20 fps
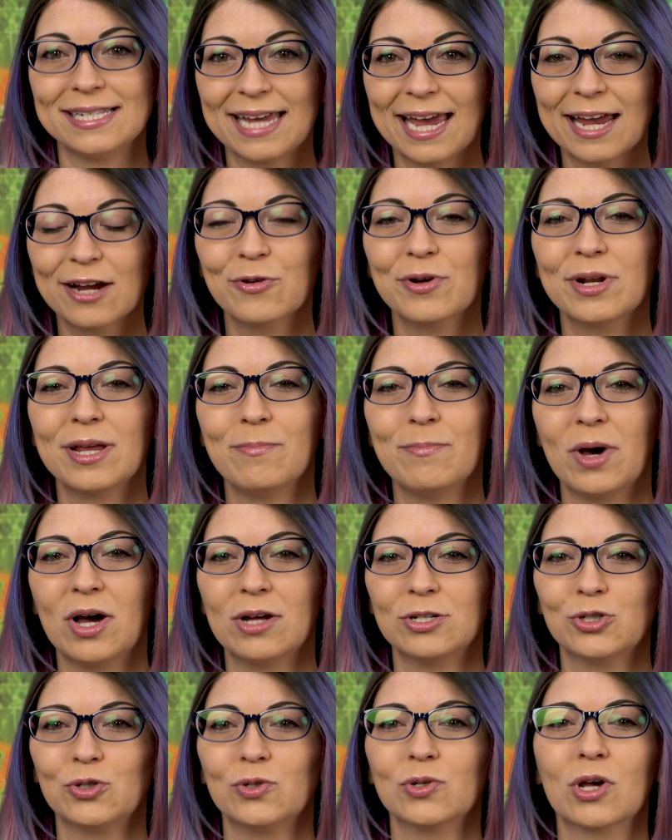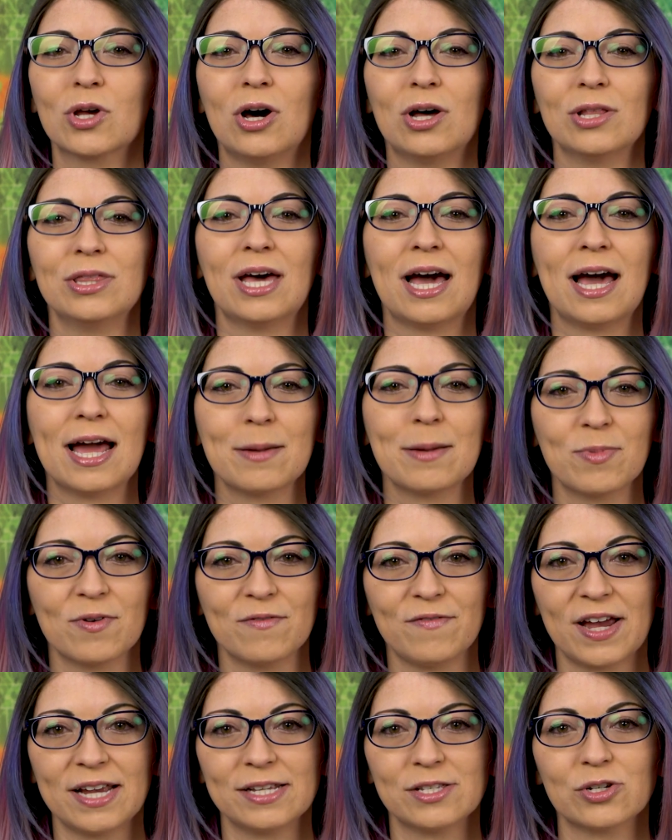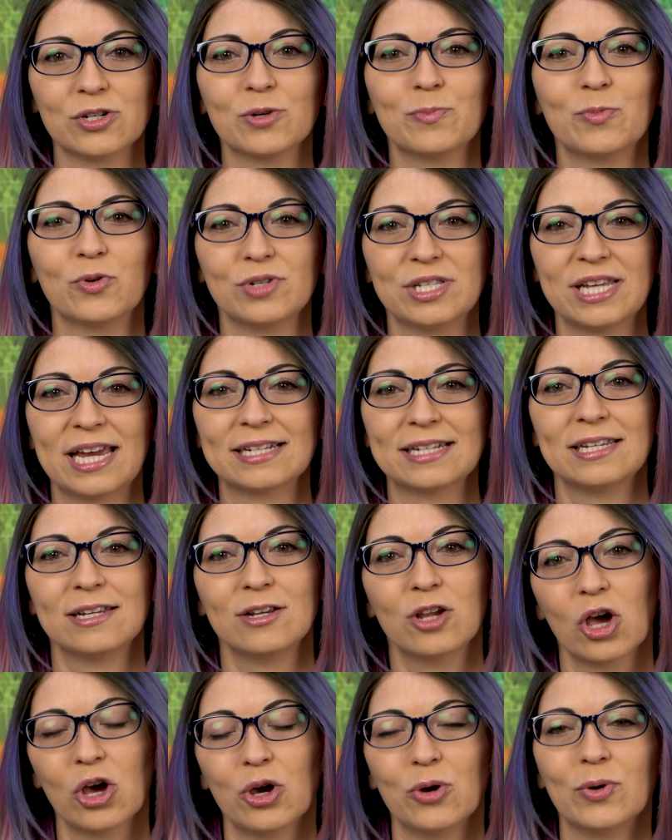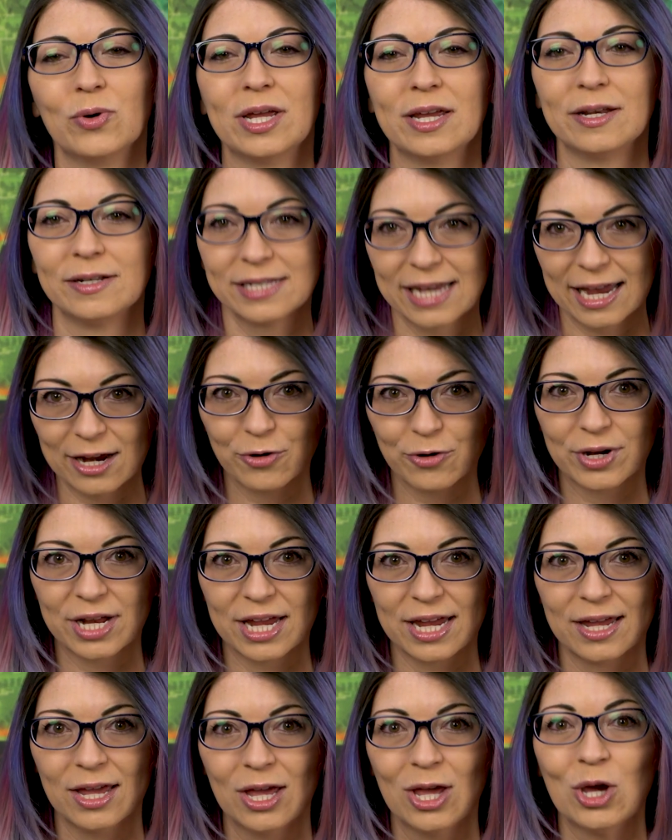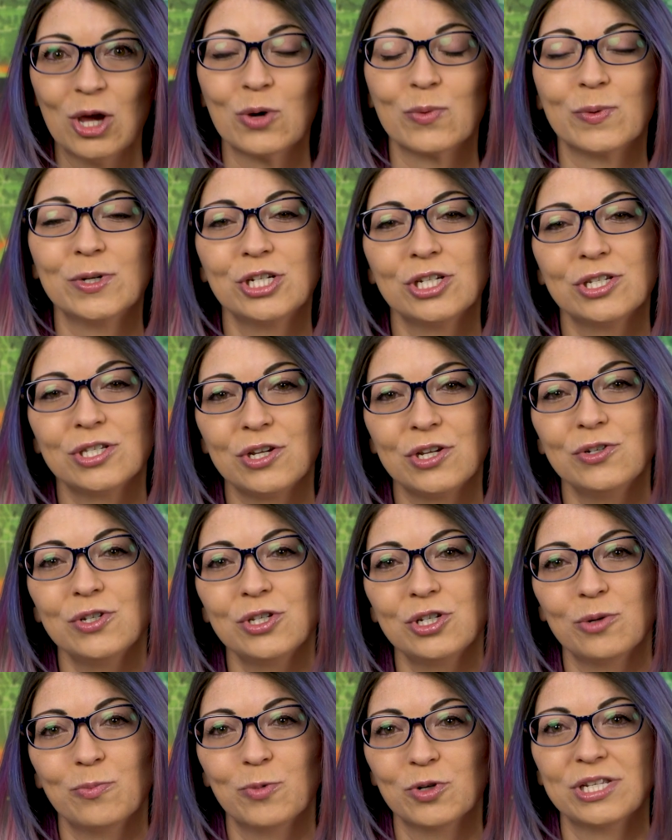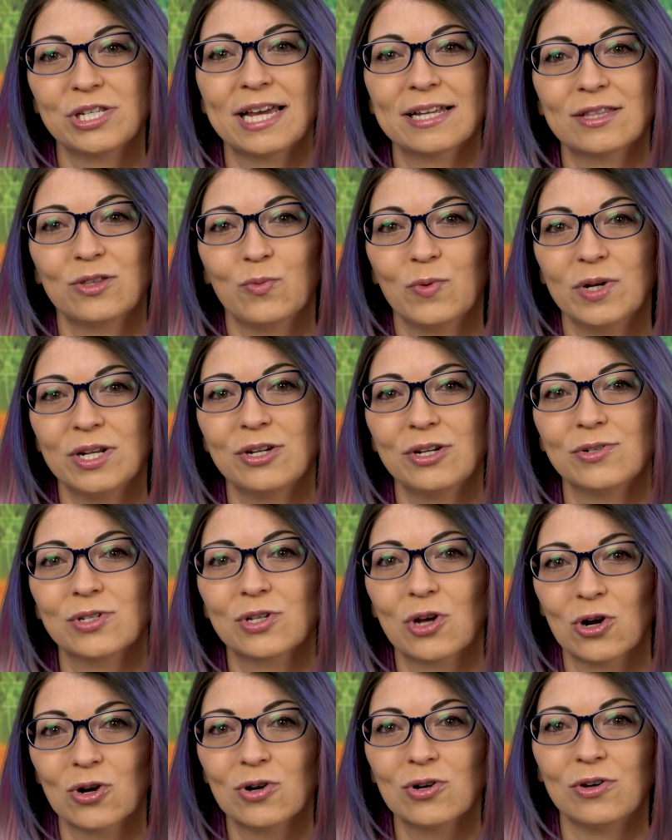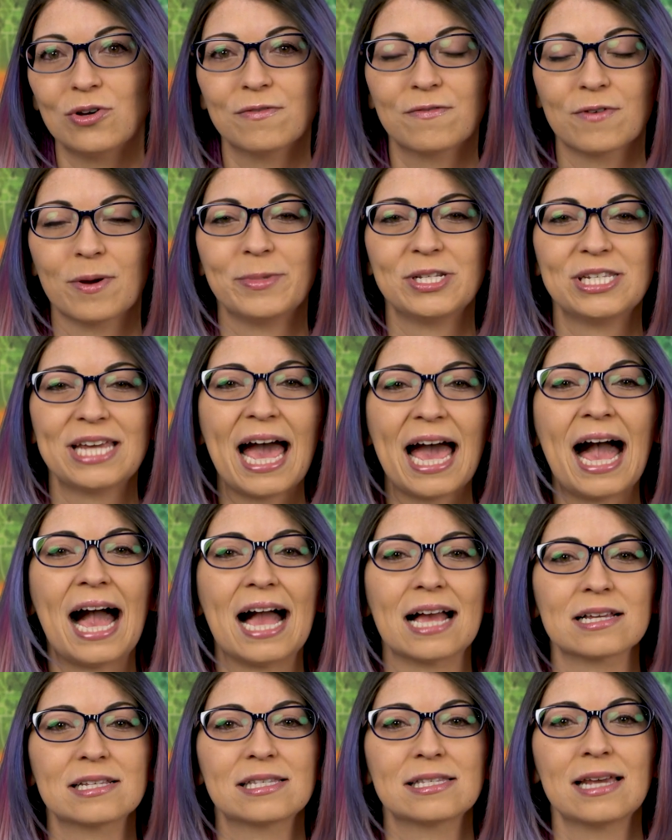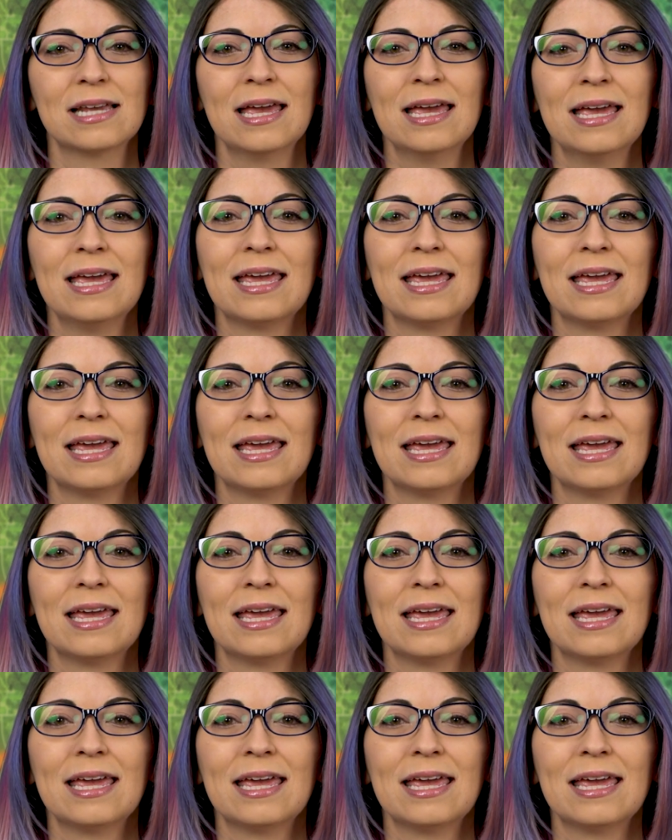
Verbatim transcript: integrity module called the Hypervisor Protected Code Integrity, which is used to protect the Windows kernel from attacks.